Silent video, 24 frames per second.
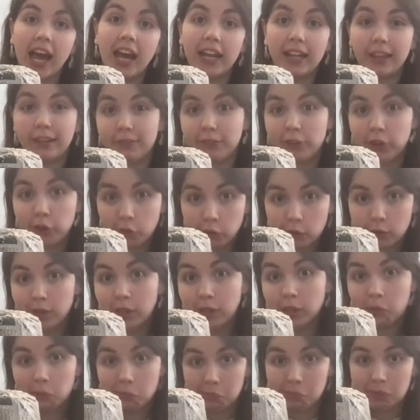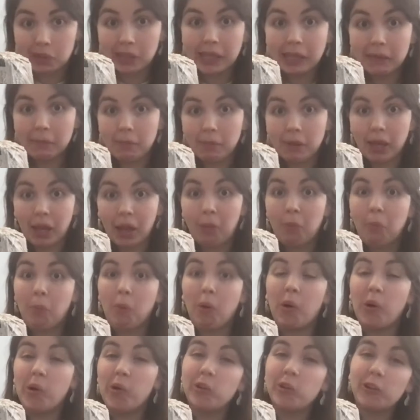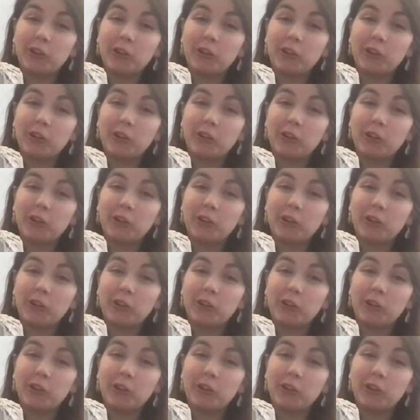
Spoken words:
If you're doing a really big bowl,